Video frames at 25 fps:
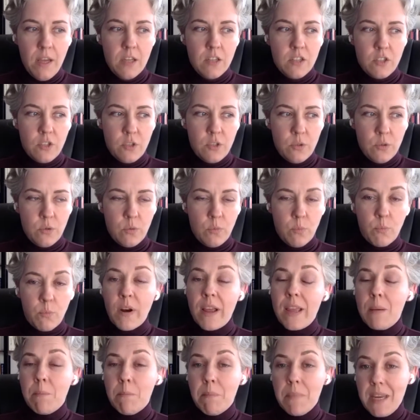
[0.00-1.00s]
to
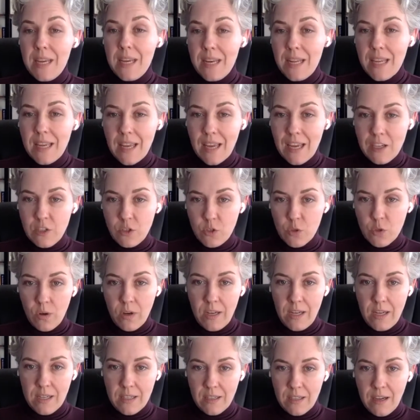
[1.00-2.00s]
bring meaning and
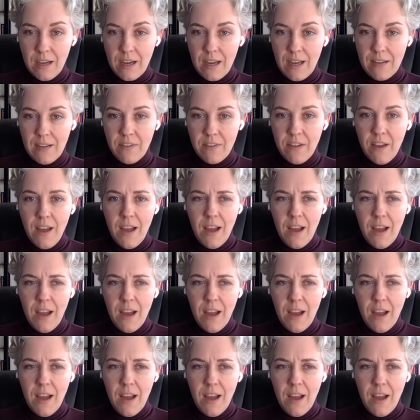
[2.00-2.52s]
joy in life.